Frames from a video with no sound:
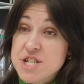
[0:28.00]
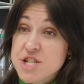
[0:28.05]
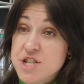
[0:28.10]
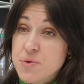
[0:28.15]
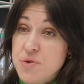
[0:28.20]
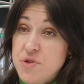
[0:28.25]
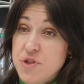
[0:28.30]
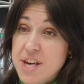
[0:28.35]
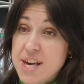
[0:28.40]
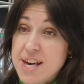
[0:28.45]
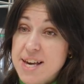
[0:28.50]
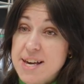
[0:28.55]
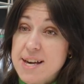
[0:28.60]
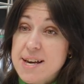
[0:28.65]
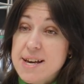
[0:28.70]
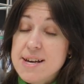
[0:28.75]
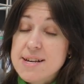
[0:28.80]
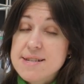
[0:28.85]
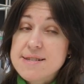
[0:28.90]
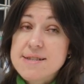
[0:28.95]
new thing
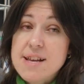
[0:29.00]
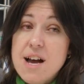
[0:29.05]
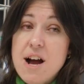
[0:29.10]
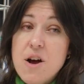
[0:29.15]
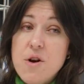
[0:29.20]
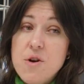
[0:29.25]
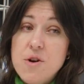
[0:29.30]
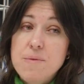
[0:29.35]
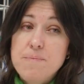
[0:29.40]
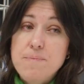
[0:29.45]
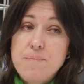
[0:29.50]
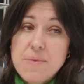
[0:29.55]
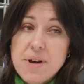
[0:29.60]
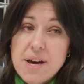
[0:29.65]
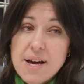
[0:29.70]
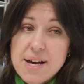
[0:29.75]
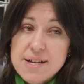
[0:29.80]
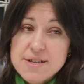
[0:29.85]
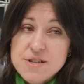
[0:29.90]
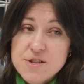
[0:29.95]
is our
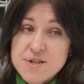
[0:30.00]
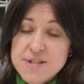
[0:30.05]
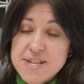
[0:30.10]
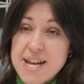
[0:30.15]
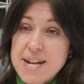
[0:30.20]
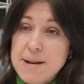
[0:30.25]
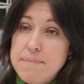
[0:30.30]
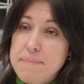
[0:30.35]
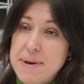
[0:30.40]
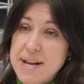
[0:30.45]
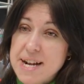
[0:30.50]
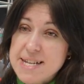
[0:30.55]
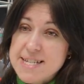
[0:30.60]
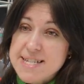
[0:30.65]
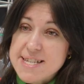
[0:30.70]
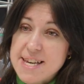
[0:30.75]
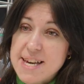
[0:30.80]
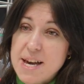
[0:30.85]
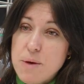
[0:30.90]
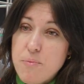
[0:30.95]

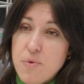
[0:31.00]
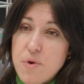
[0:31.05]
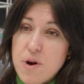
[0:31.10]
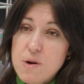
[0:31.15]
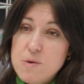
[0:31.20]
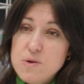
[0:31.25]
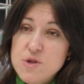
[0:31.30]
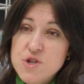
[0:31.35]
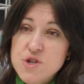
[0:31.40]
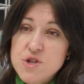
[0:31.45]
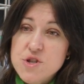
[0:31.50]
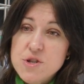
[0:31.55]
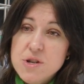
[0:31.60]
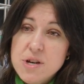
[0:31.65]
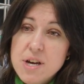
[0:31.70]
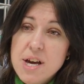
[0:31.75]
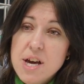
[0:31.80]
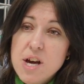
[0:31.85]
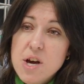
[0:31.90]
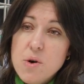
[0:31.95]
sustainability approach,
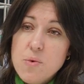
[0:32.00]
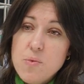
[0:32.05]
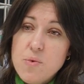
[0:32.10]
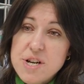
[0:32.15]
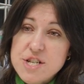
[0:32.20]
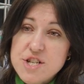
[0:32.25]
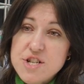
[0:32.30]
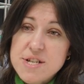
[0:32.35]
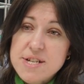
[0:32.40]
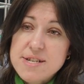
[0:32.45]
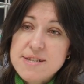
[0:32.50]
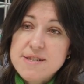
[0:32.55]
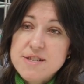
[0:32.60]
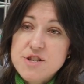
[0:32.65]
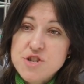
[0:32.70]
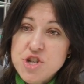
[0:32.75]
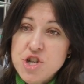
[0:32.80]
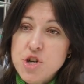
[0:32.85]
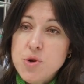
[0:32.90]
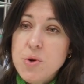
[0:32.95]
which is
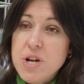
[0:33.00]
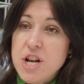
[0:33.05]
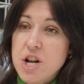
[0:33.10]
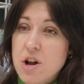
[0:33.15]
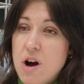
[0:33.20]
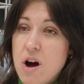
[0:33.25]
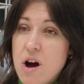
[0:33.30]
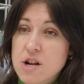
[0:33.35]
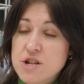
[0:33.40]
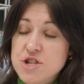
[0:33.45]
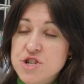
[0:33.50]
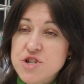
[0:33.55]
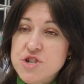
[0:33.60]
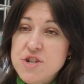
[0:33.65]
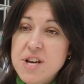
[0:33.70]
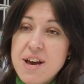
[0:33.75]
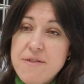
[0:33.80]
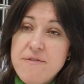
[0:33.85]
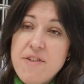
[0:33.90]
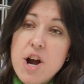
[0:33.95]
newly launched
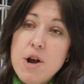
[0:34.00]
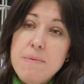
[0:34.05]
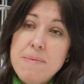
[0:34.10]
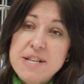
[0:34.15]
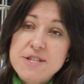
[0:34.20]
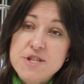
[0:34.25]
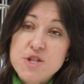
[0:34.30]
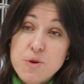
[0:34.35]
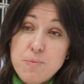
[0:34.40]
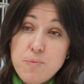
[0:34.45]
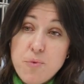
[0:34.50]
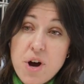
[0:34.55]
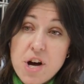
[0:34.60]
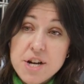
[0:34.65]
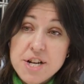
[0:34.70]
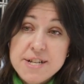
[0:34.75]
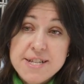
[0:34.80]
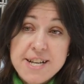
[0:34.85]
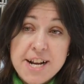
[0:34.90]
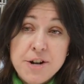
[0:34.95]
environmental
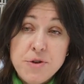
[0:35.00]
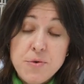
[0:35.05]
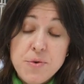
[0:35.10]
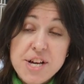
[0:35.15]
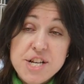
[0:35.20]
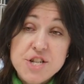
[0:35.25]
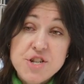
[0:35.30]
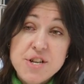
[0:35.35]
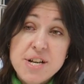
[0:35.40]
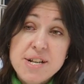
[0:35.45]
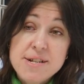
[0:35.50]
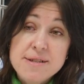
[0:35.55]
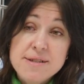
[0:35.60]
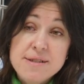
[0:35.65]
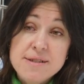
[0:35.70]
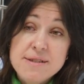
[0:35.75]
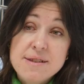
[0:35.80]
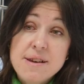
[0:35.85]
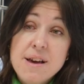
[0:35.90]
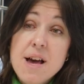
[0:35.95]
product
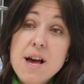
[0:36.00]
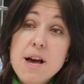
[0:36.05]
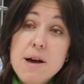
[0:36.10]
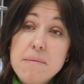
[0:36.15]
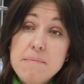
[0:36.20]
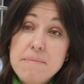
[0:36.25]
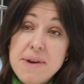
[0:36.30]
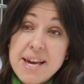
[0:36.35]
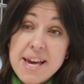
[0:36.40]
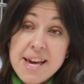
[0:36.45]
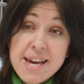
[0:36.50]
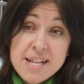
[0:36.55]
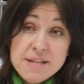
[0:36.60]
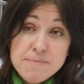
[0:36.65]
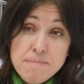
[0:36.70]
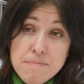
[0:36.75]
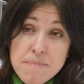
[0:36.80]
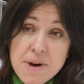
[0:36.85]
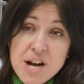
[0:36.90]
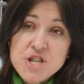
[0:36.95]
declarations, making it
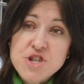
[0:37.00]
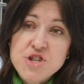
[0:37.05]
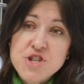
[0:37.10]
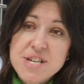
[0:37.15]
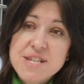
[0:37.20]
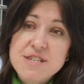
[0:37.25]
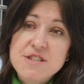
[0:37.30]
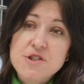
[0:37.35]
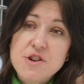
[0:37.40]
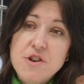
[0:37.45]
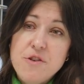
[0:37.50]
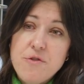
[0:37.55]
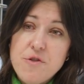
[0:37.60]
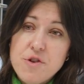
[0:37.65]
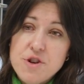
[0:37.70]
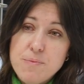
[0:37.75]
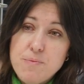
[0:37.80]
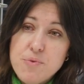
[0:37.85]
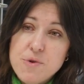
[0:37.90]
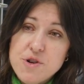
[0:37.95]
much easier for
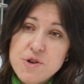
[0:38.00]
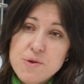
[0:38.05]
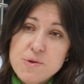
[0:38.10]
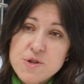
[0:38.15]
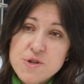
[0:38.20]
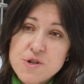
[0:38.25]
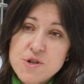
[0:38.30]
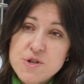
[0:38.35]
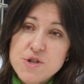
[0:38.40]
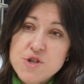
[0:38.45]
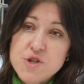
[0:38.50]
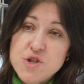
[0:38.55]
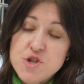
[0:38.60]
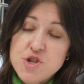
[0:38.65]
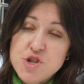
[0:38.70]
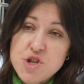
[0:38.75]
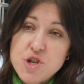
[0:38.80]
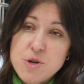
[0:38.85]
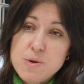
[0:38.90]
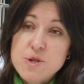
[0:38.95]
the producers
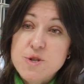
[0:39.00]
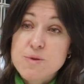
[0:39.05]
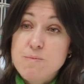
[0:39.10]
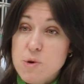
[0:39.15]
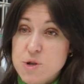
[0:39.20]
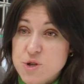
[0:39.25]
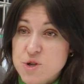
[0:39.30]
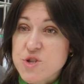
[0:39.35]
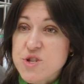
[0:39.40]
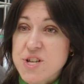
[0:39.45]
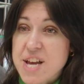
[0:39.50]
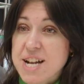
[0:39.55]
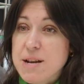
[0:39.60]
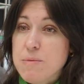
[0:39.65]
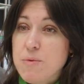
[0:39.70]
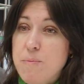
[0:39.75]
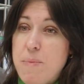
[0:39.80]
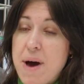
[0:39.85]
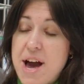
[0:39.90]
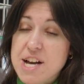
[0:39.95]
to choose more
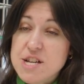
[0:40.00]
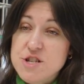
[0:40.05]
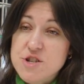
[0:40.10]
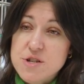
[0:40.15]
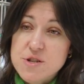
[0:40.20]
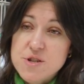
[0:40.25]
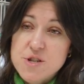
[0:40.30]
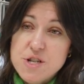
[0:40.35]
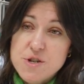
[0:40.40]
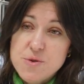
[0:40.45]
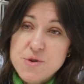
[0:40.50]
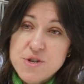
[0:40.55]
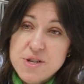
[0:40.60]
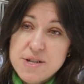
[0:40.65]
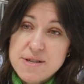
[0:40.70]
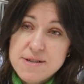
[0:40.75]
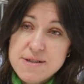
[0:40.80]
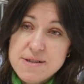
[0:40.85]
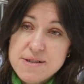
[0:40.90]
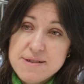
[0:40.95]
sustainable packaging
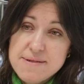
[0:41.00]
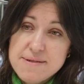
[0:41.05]
solutions.